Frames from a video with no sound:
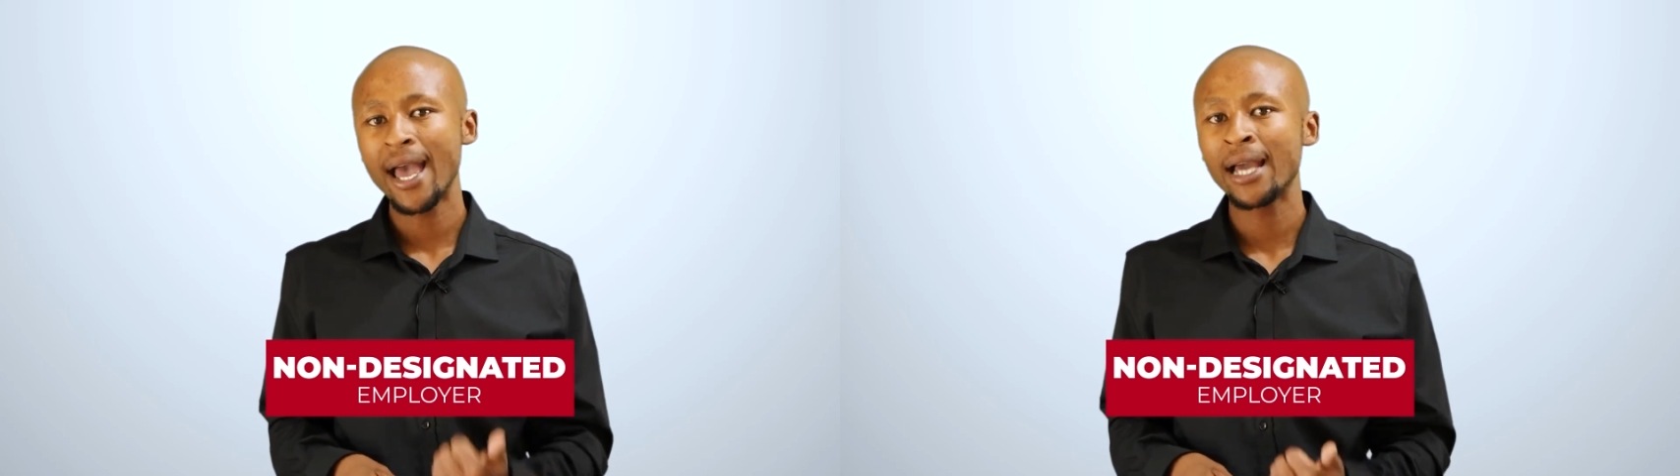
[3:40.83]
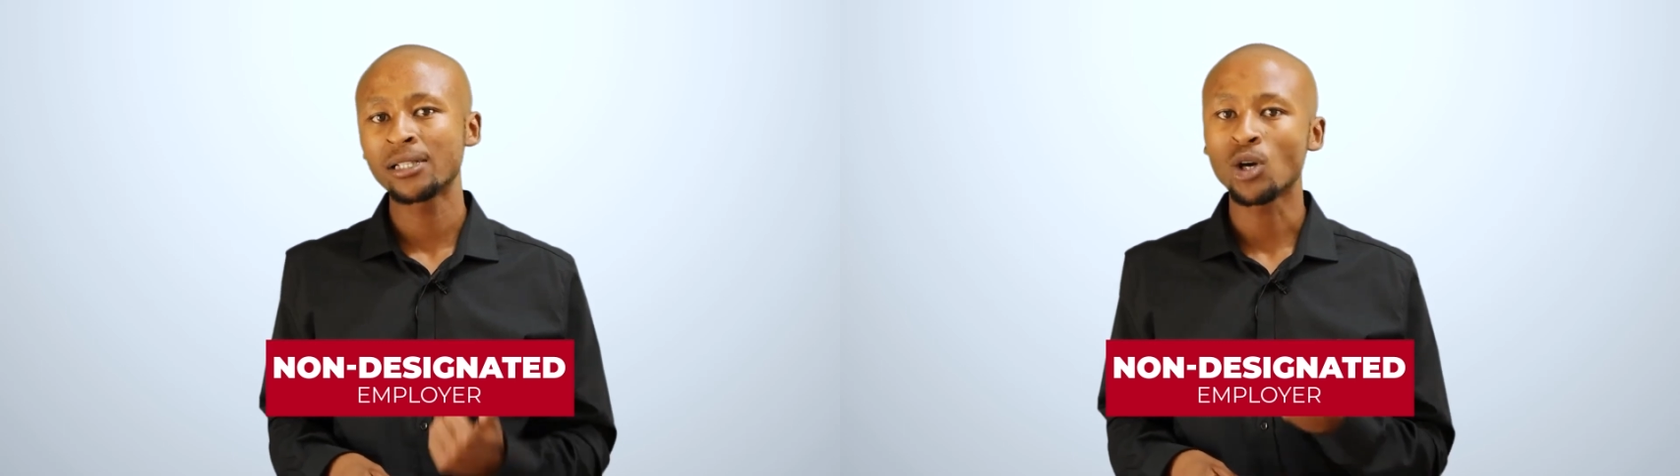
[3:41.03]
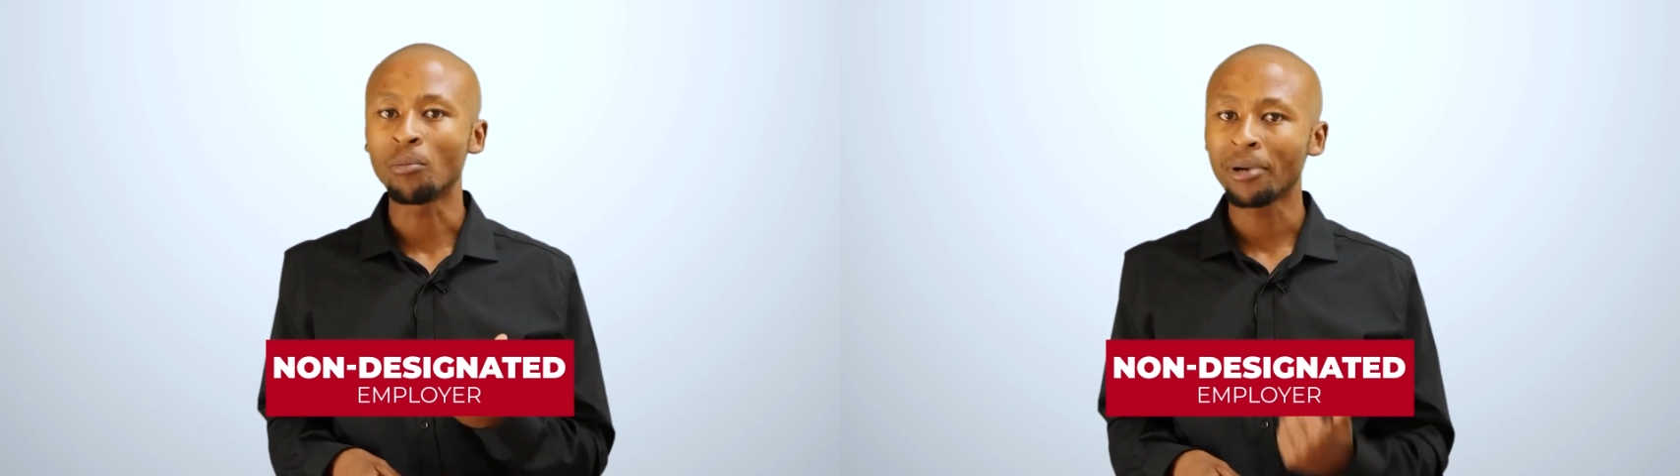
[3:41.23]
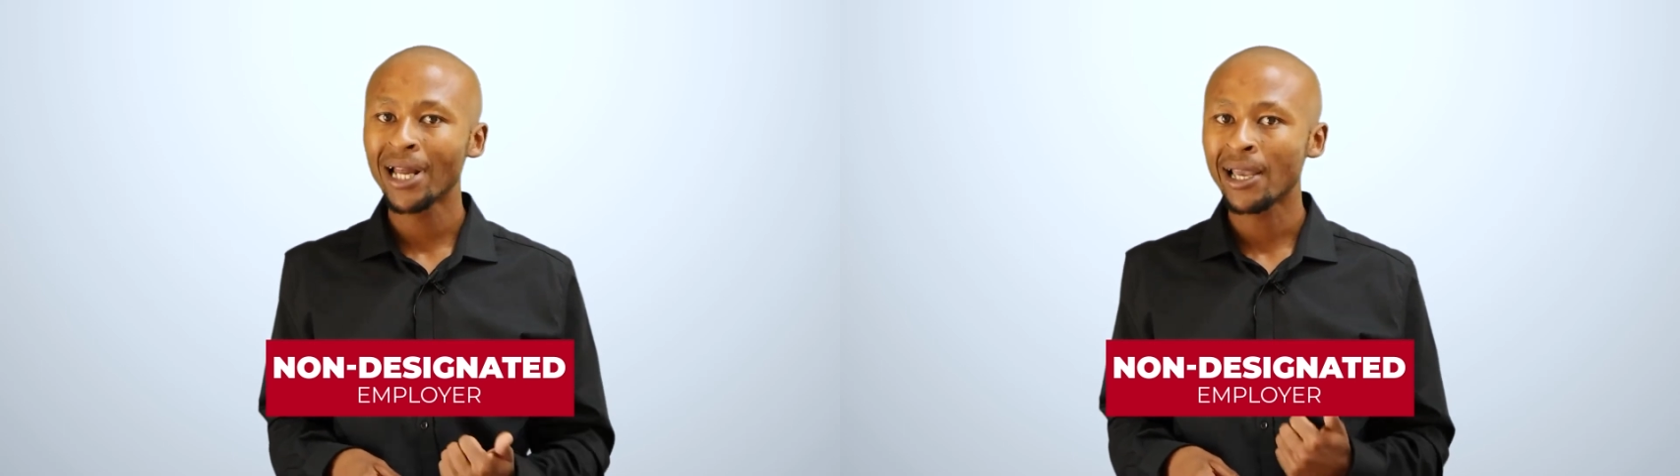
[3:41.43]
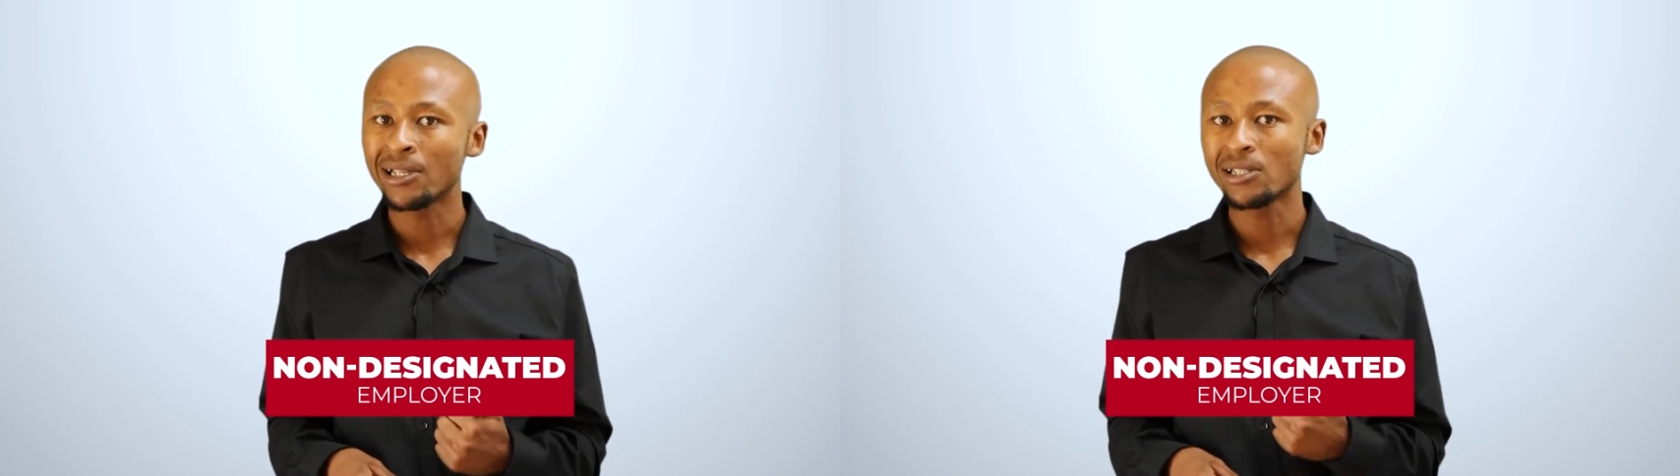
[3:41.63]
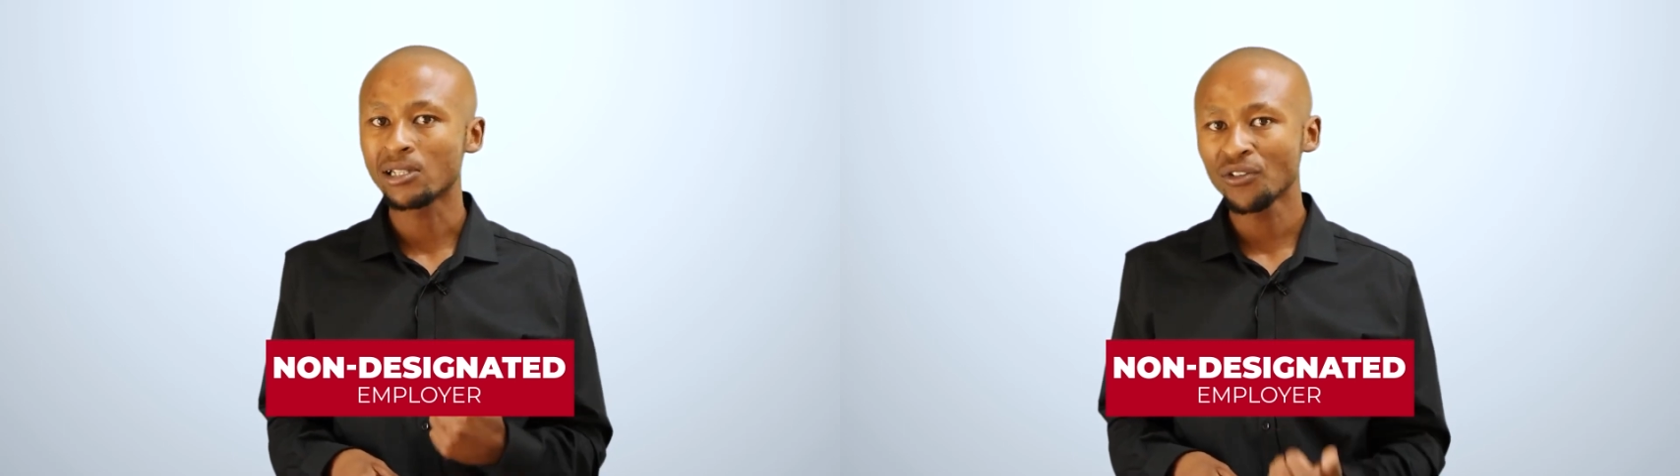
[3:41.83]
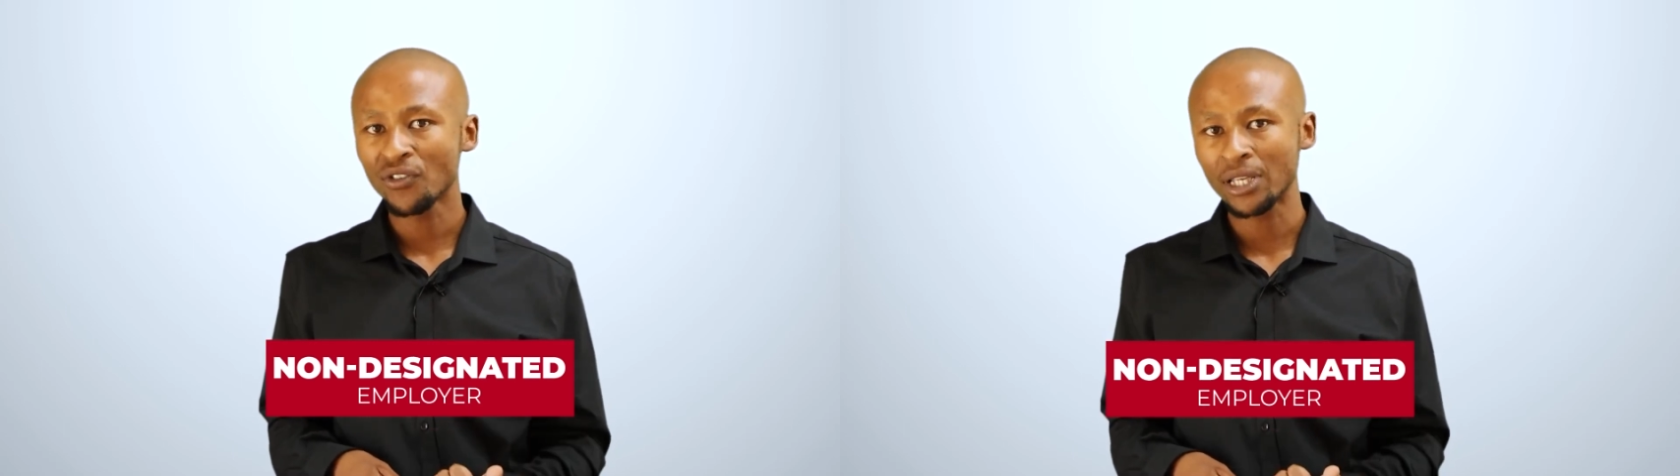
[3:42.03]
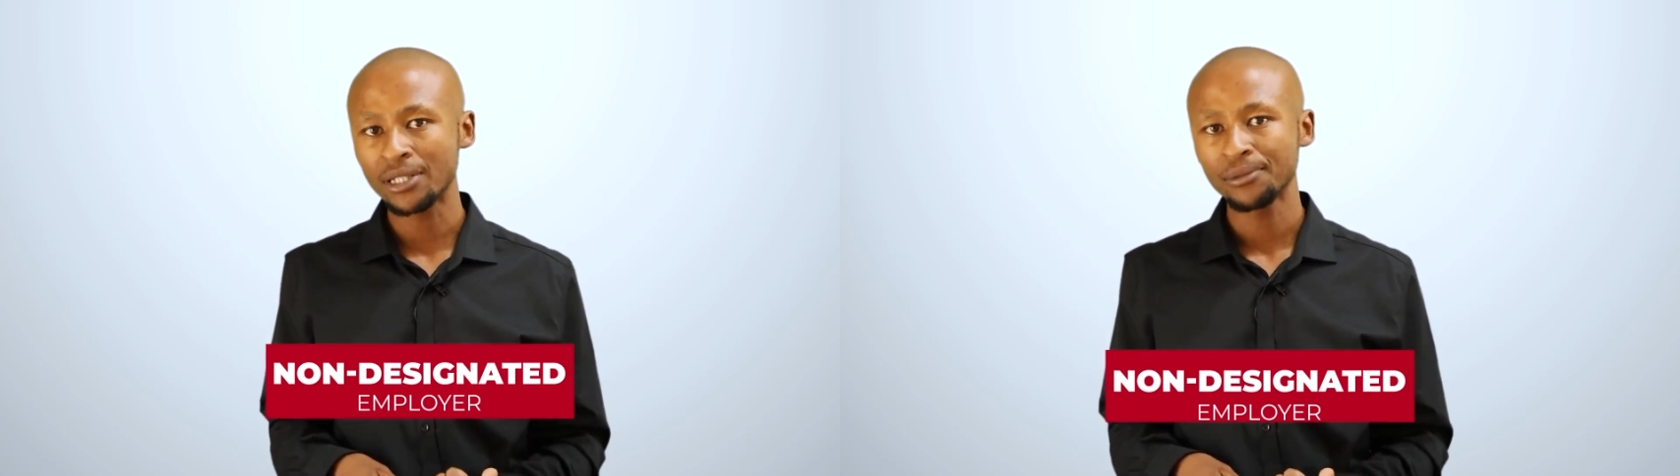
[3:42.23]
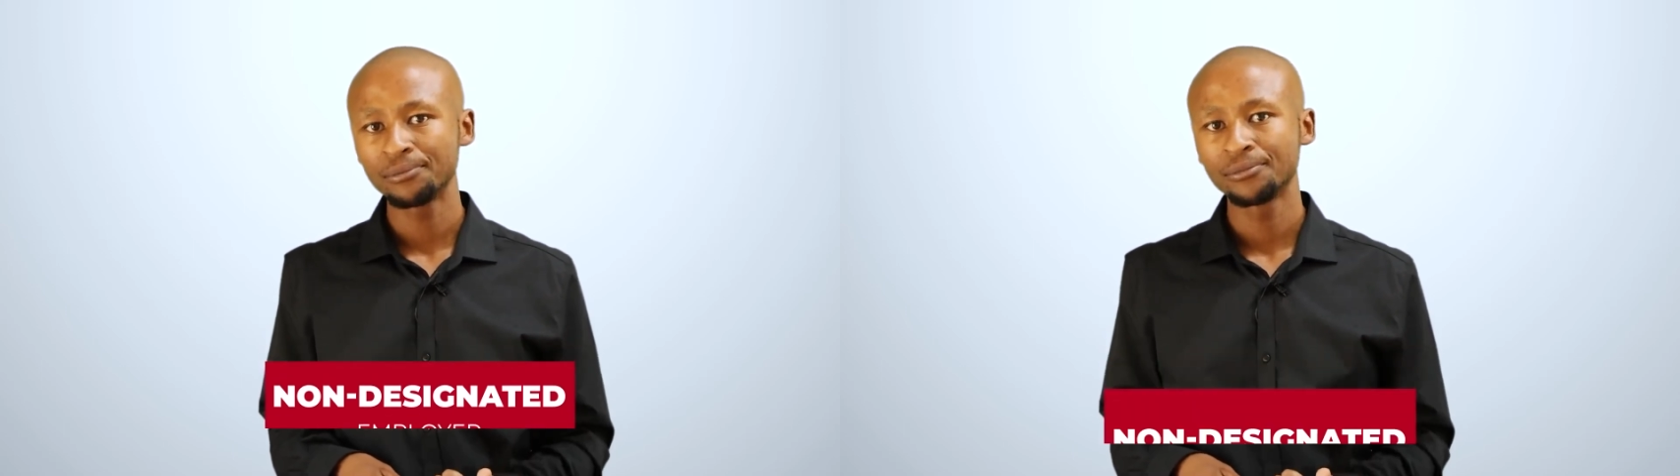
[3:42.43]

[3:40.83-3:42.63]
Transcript: Act compliance certificate